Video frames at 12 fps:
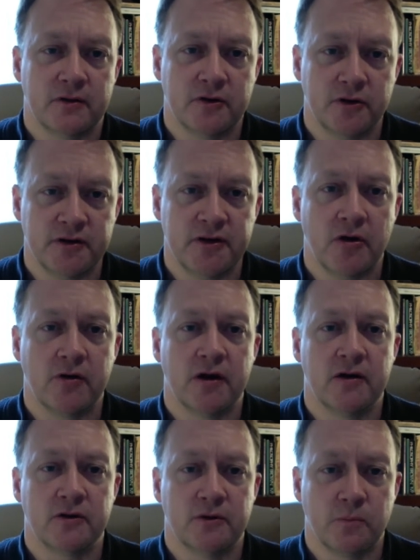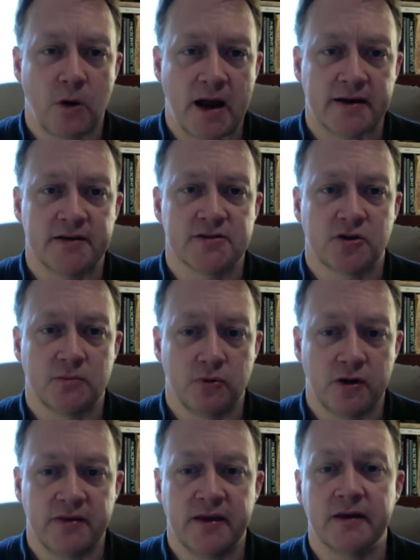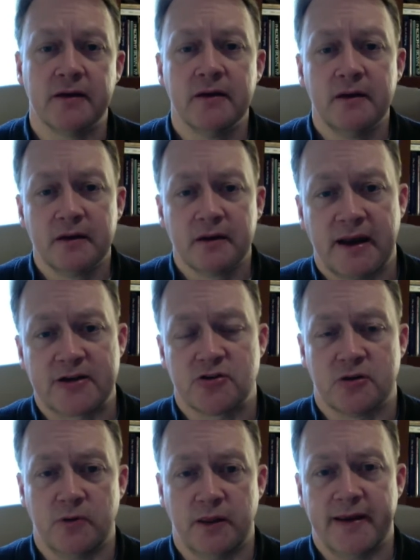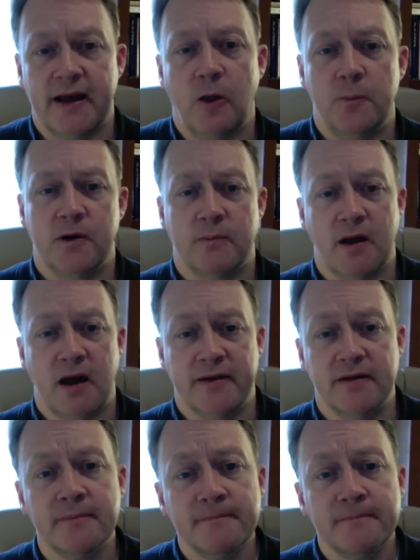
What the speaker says: good yoga, good practice, good breathing could actually really help your mind.